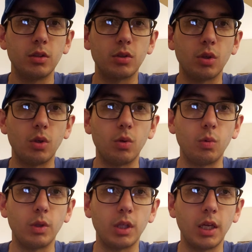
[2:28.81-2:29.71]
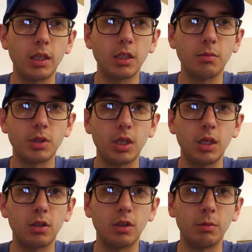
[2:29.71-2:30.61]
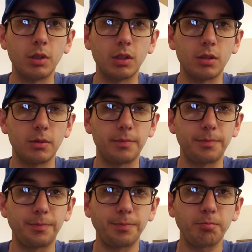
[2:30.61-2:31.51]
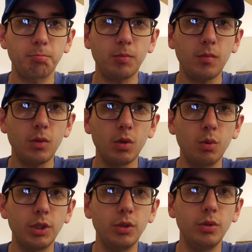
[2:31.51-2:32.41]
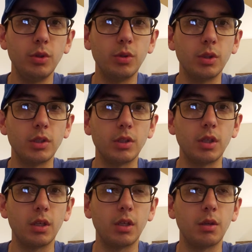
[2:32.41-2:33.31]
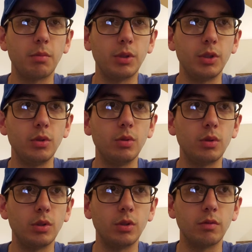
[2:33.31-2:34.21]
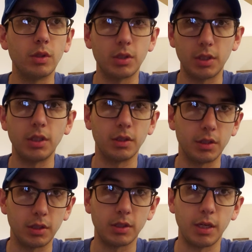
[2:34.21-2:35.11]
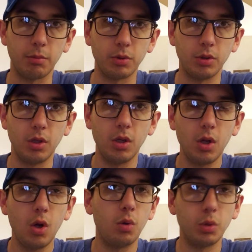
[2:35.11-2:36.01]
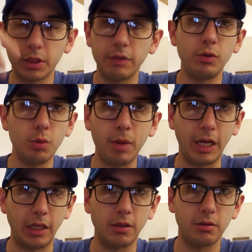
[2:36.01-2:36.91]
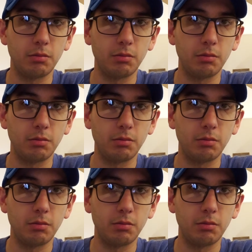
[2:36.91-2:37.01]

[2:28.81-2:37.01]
So with the income share agreement, what you do is Purdue University, in this example, will give you money.